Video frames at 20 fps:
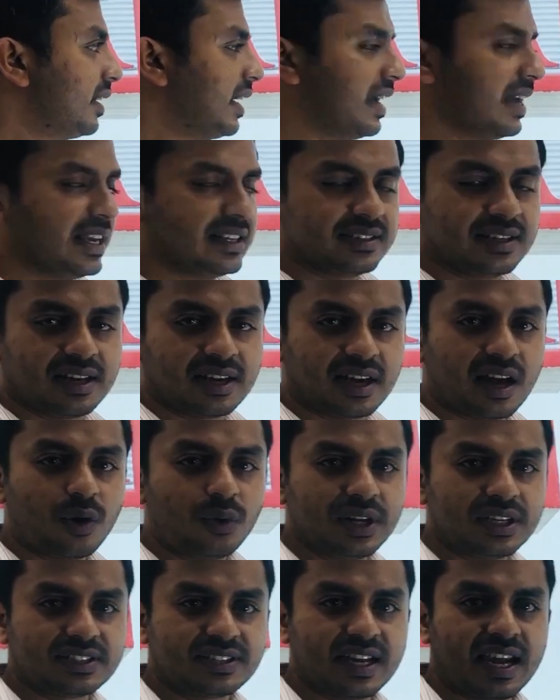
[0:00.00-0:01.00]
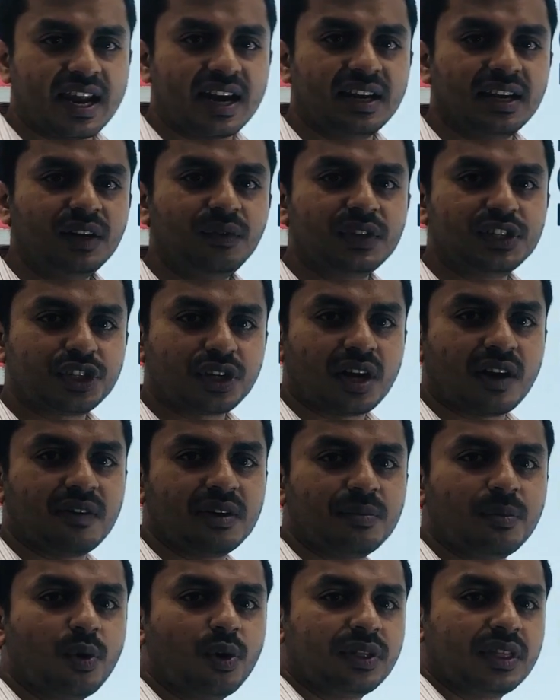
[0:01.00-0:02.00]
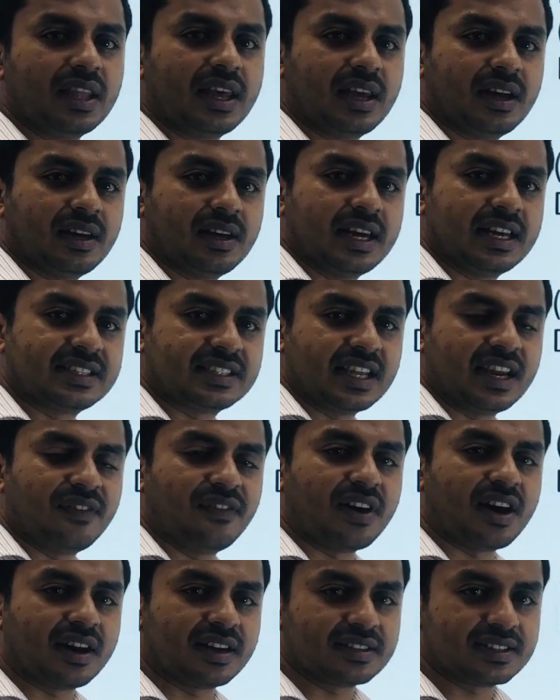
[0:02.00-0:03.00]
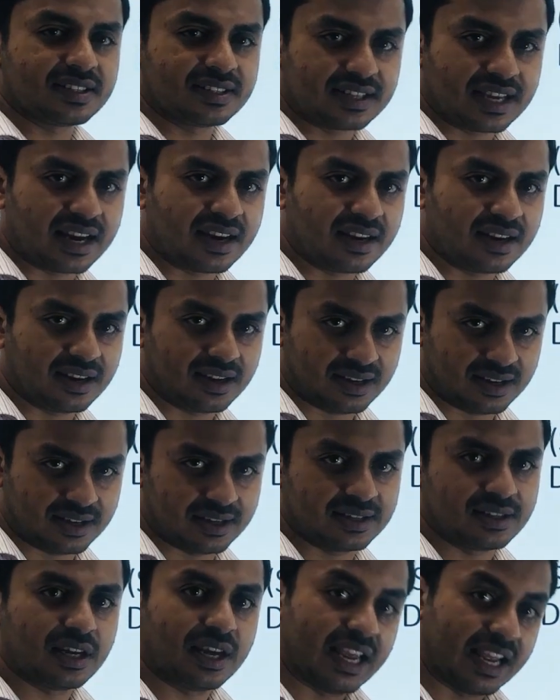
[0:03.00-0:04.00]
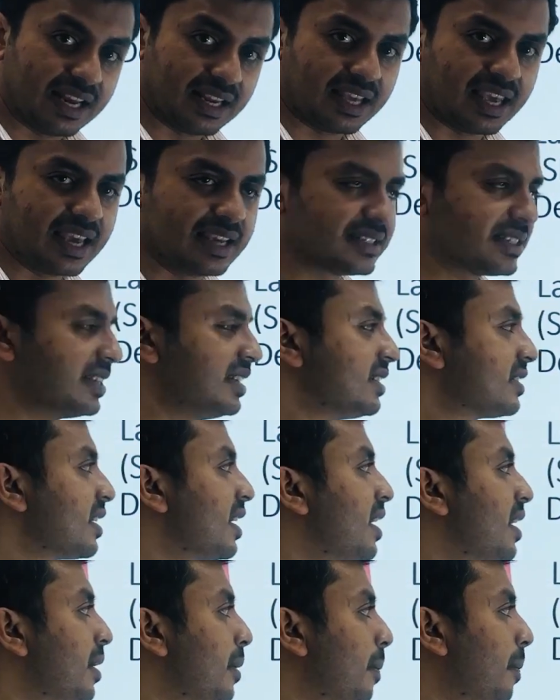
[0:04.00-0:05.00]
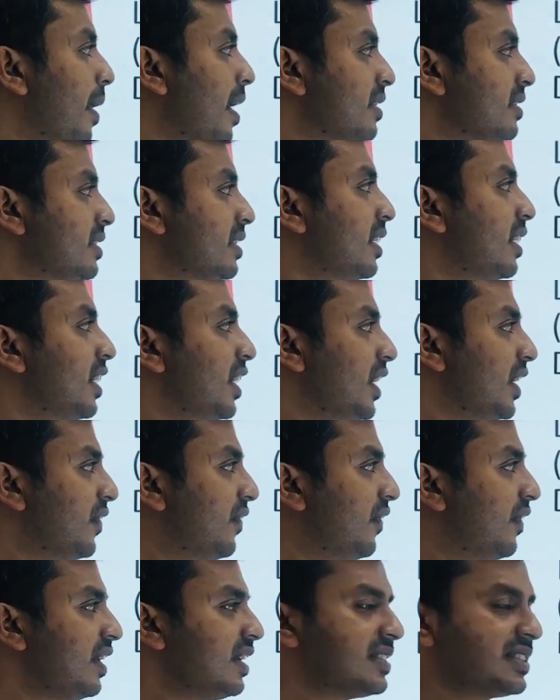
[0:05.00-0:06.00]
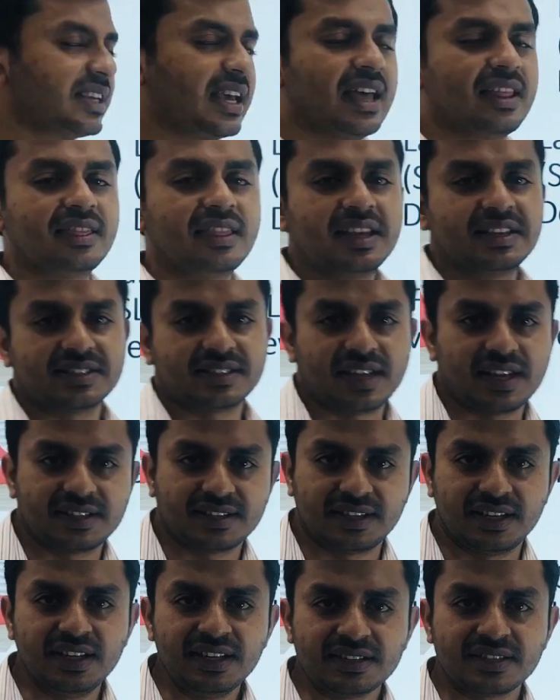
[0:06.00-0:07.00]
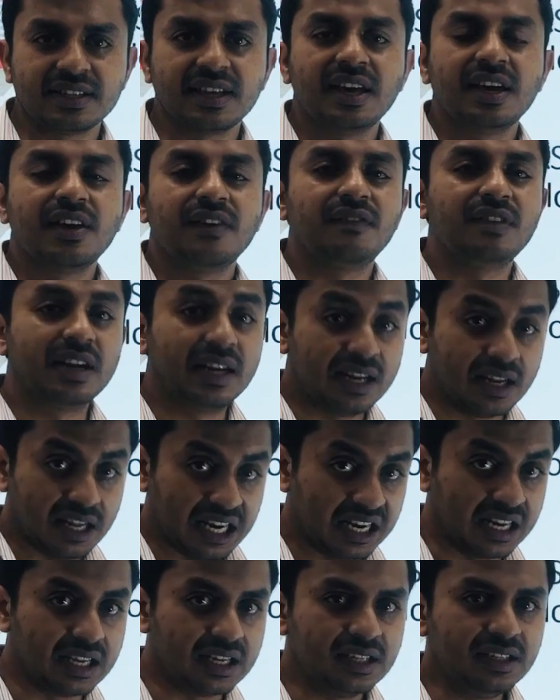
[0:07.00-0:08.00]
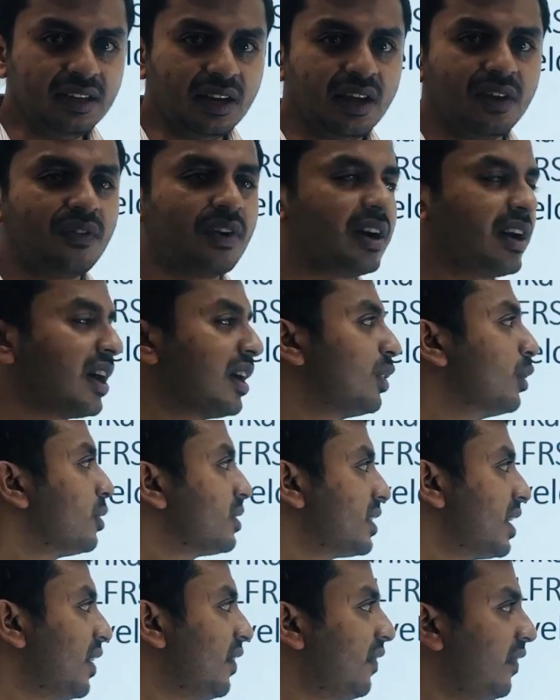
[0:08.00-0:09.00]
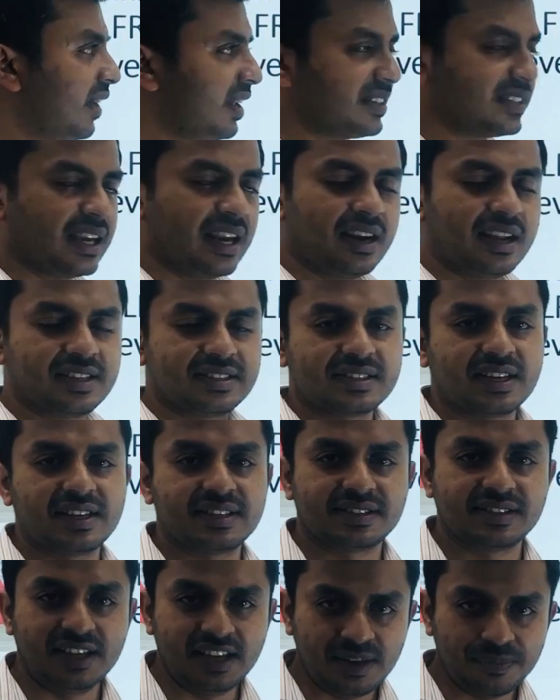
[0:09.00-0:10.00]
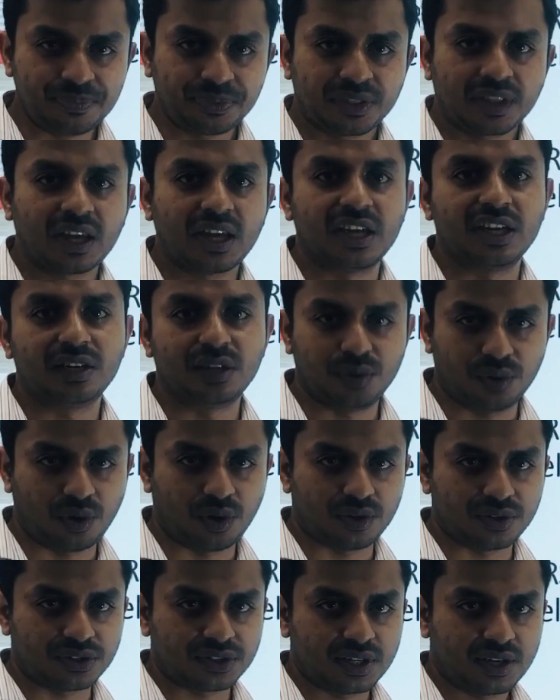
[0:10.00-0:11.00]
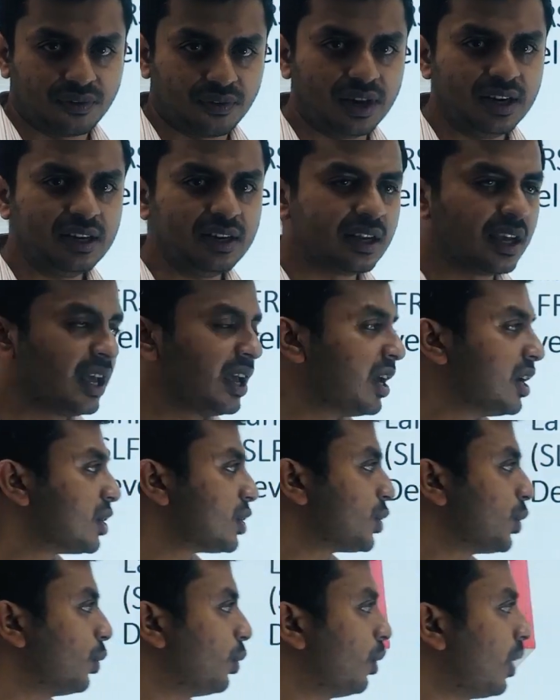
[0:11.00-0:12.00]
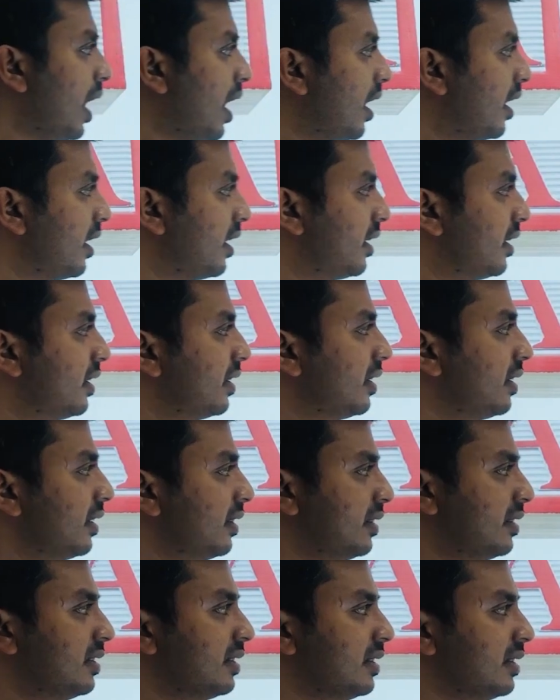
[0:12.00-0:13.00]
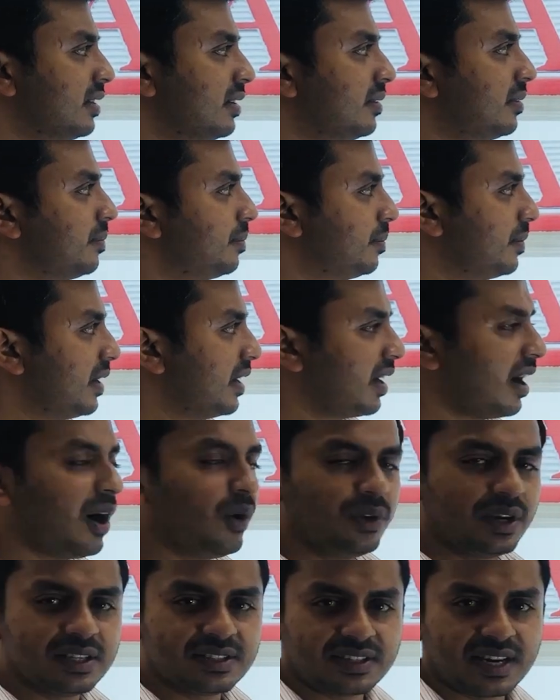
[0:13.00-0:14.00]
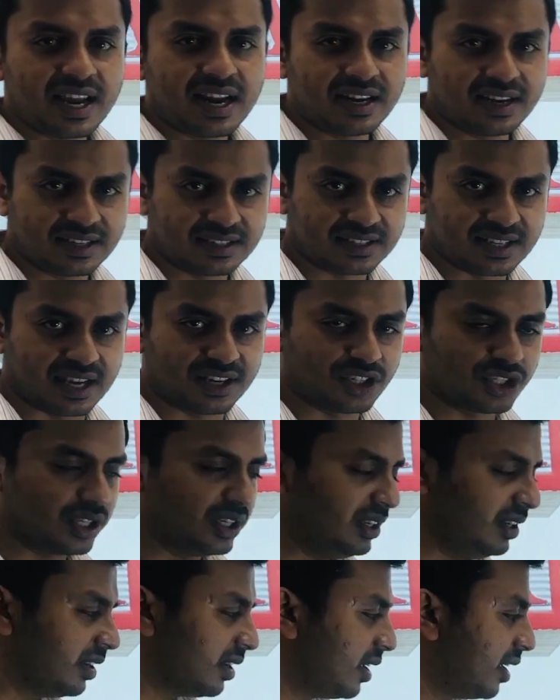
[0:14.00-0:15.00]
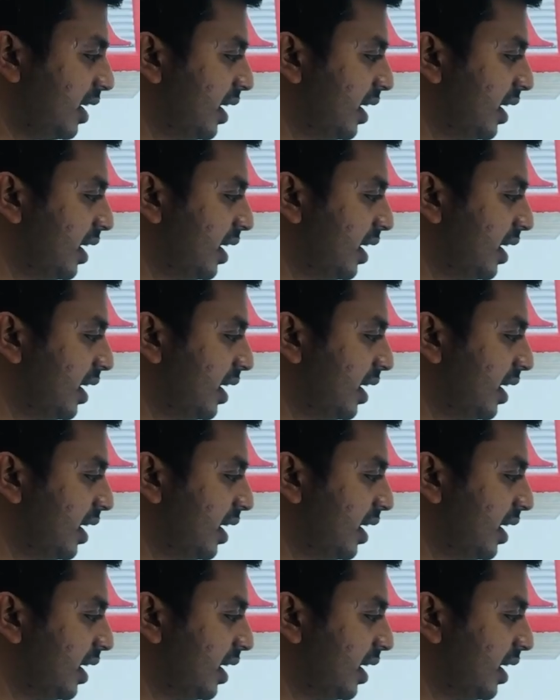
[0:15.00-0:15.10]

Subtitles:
accounting standard which cover both SLFRSs and LKSs plus IFRICs and the SICs. We'll learn what are those IFRICs and SIC in due course, right? So under the accounting standard section,